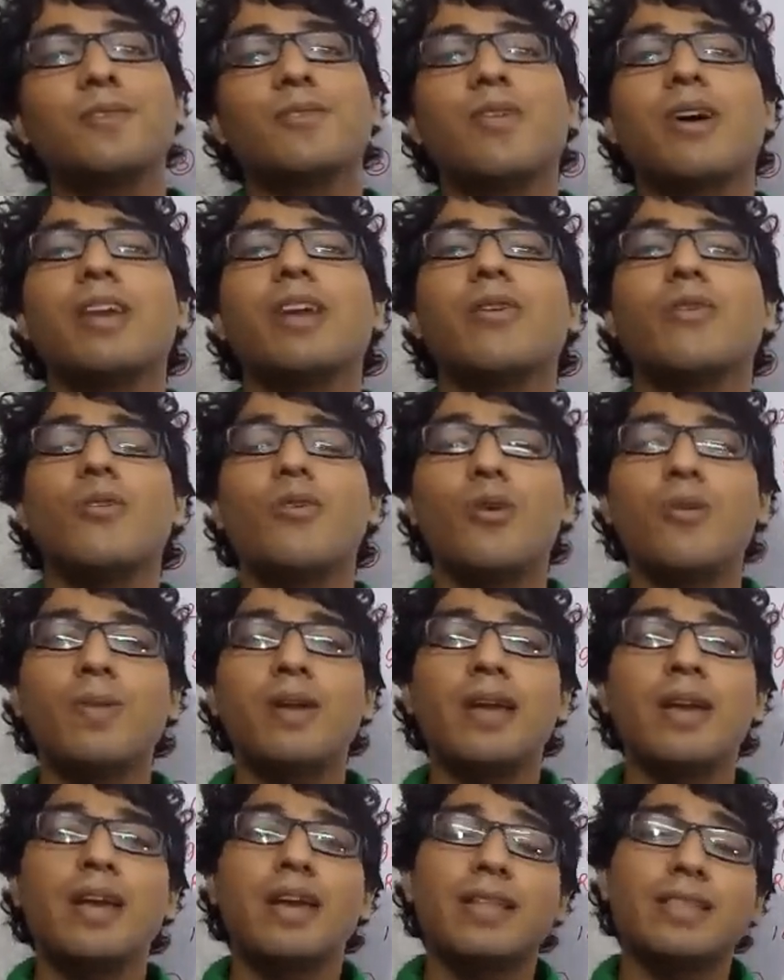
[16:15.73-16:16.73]
so I
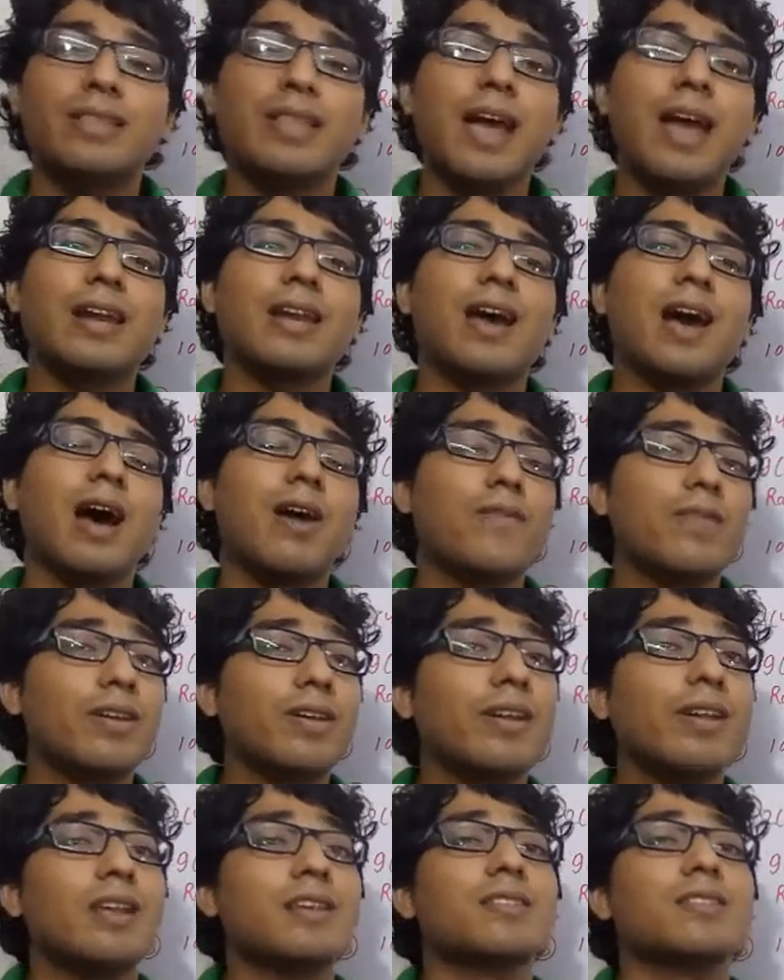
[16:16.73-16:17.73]
hope that
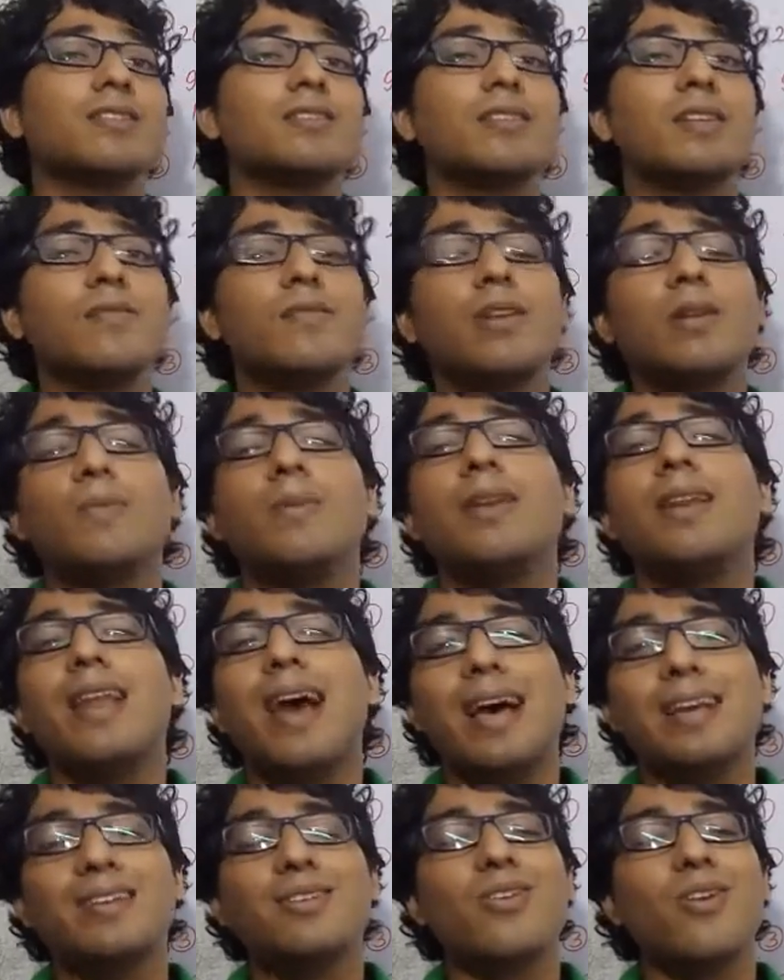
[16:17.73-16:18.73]
our relationship will be
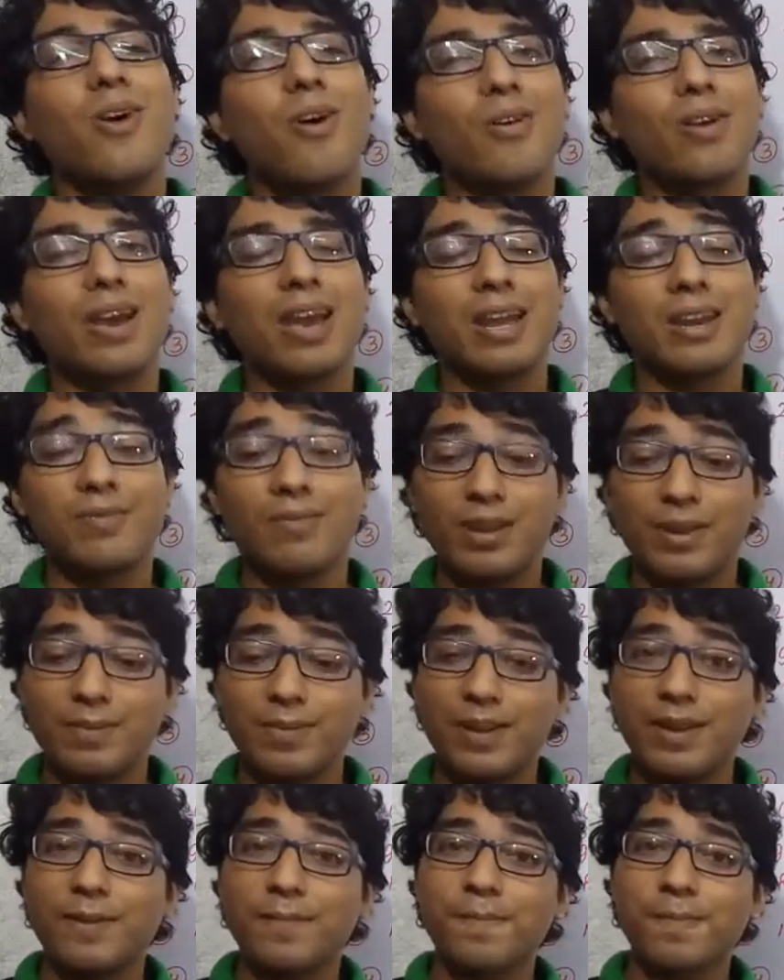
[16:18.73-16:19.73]
last long and will
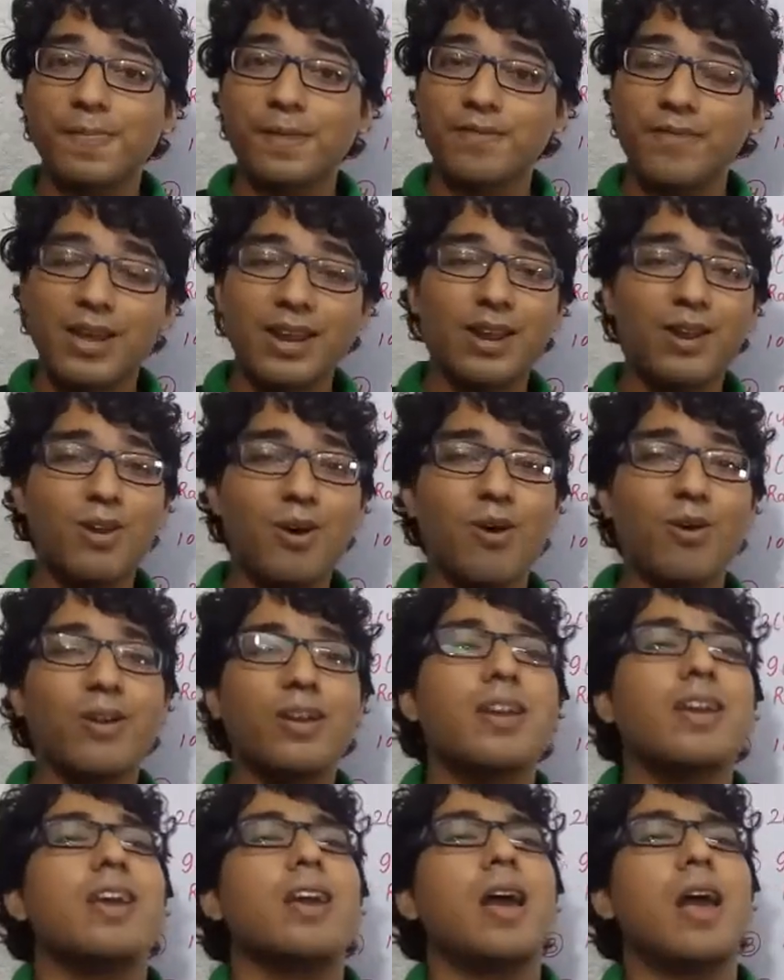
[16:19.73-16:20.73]
be very
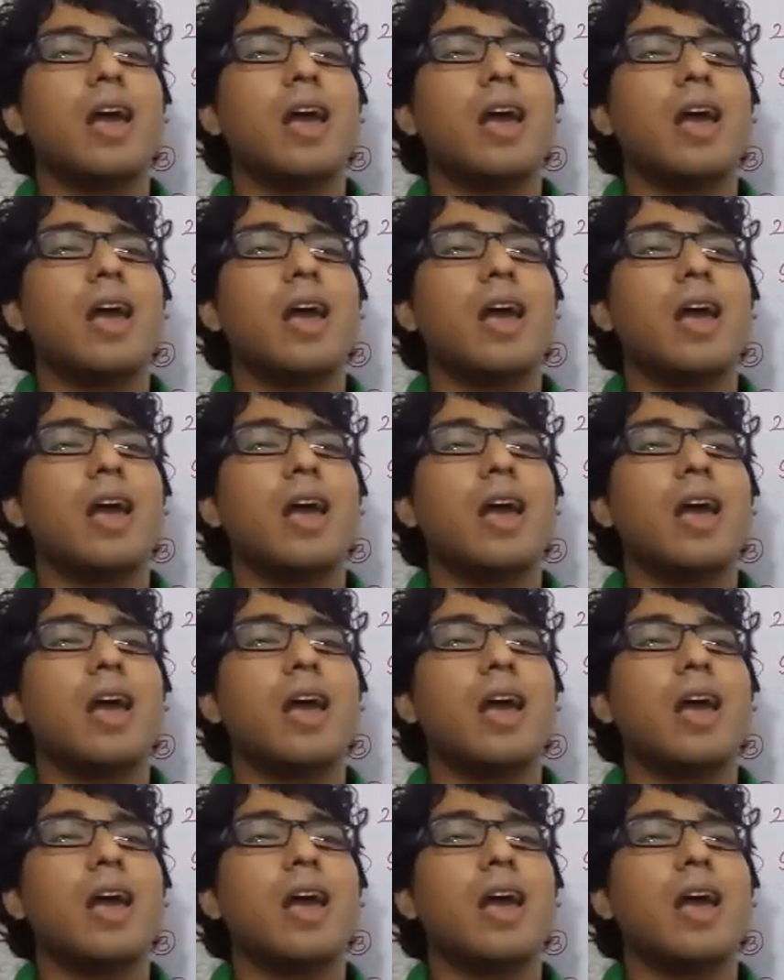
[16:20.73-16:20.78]
long,